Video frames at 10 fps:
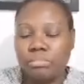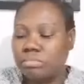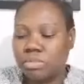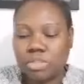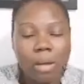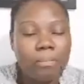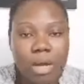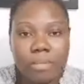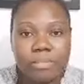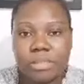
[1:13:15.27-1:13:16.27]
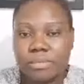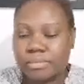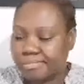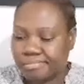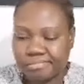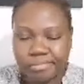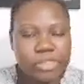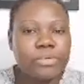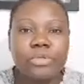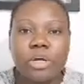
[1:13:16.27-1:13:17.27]
some moms
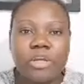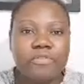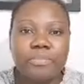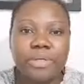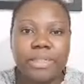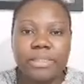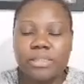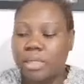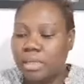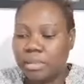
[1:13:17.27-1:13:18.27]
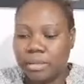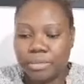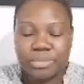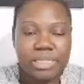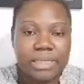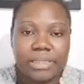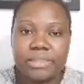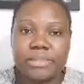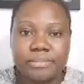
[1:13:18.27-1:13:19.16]
will not even bring it. They will take it.